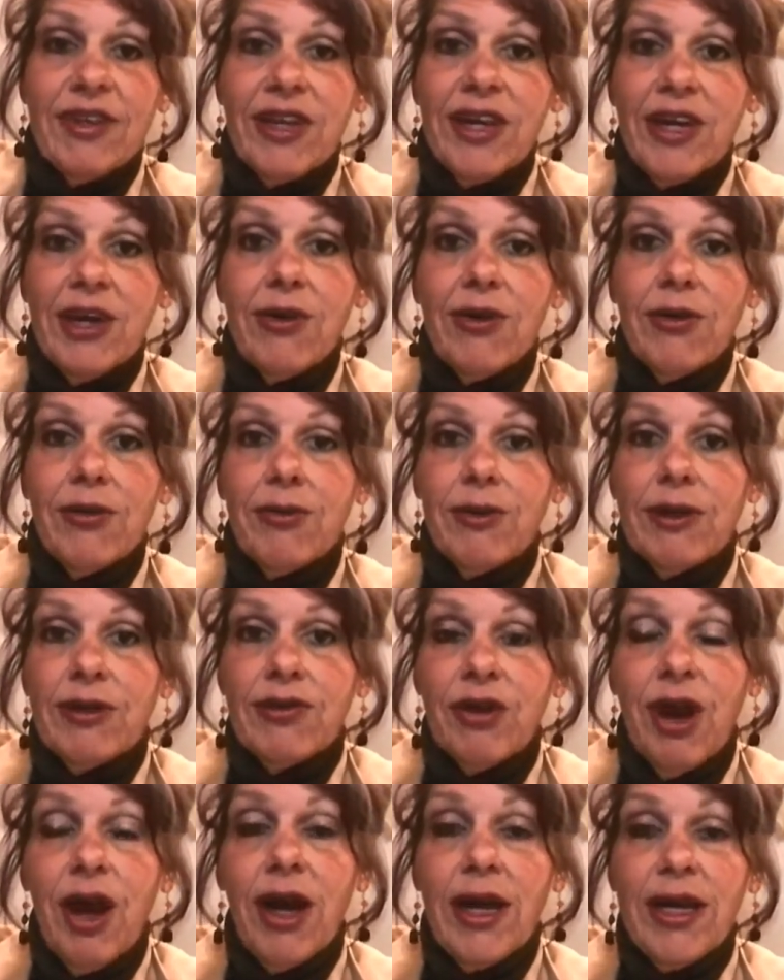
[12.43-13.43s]
and I go around
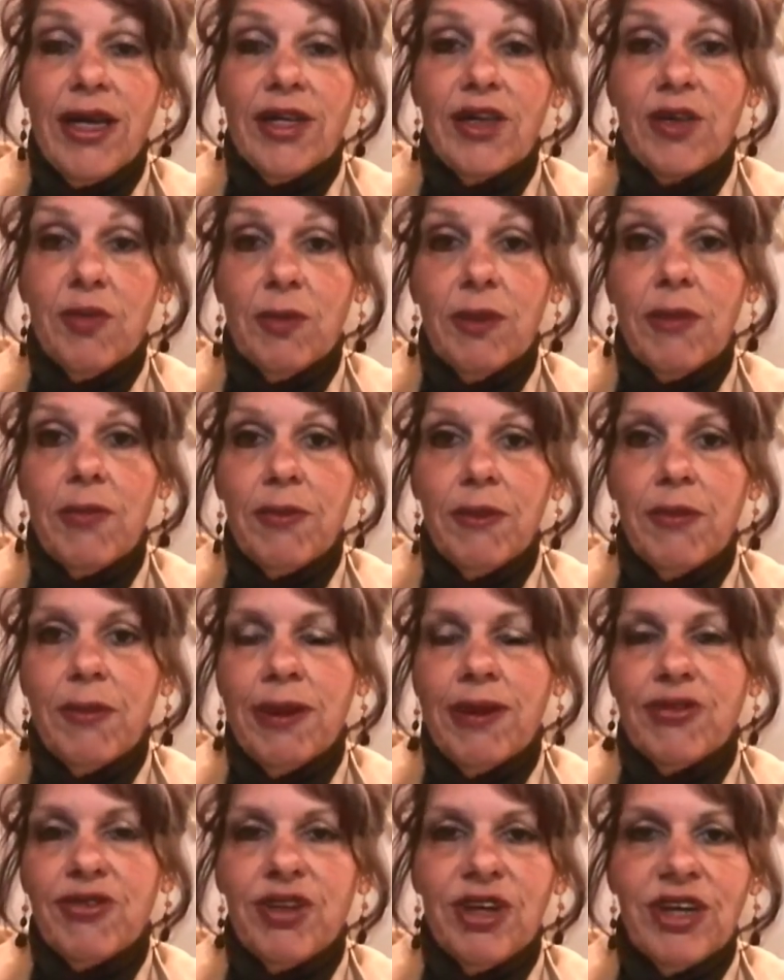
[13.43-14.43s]
talking to people
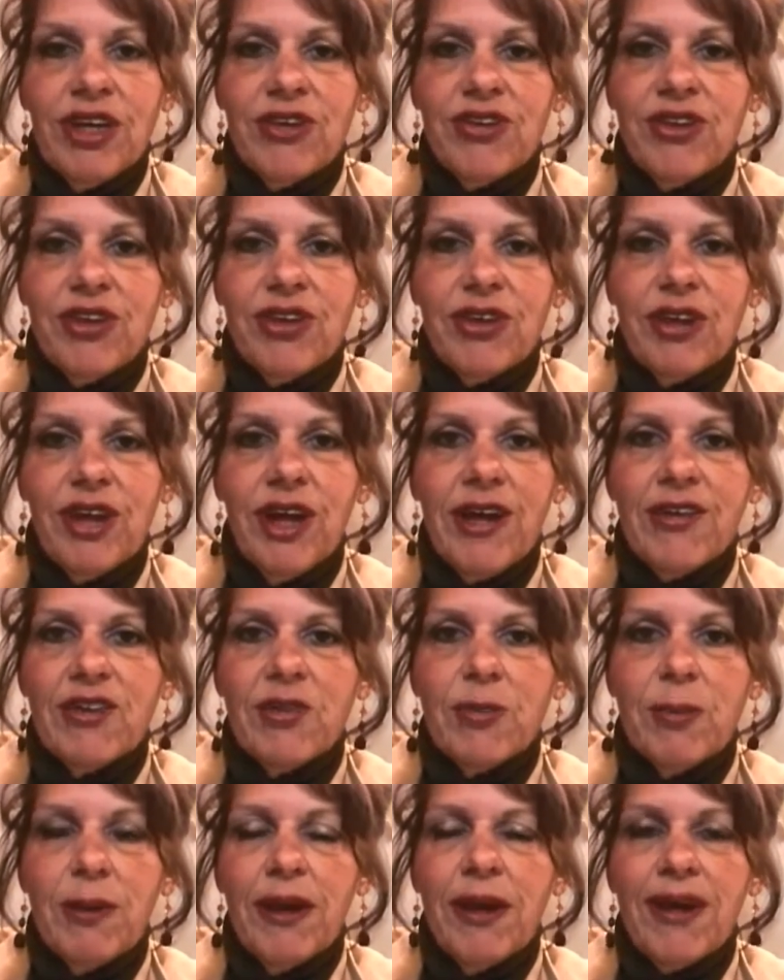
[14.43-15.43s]
about changing their
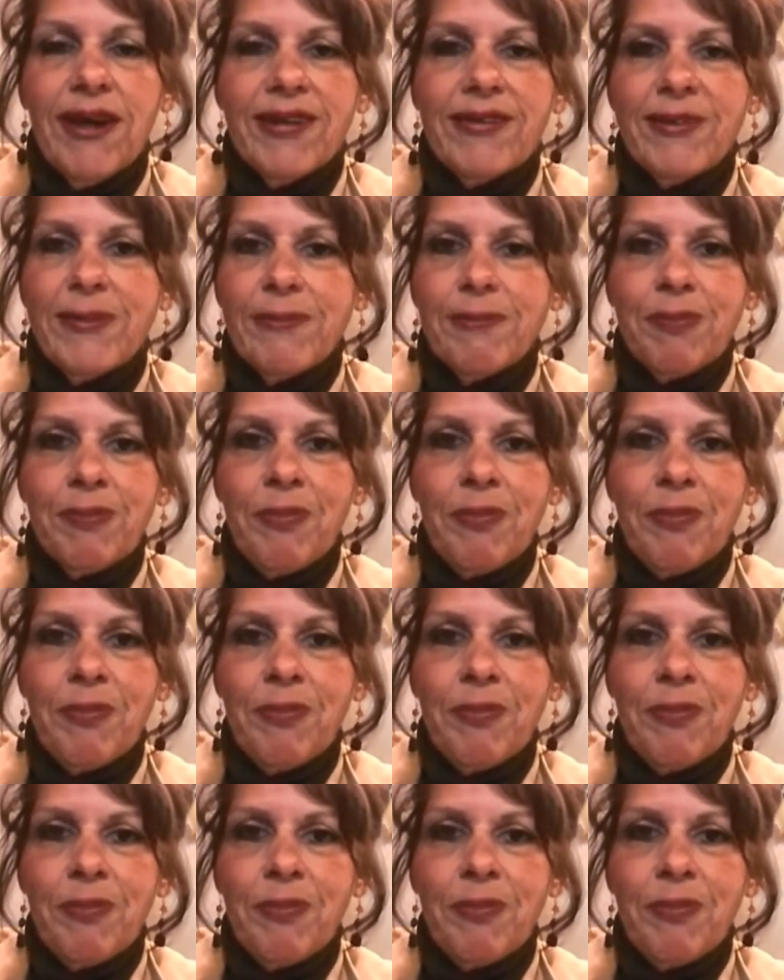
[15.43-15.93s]
lives because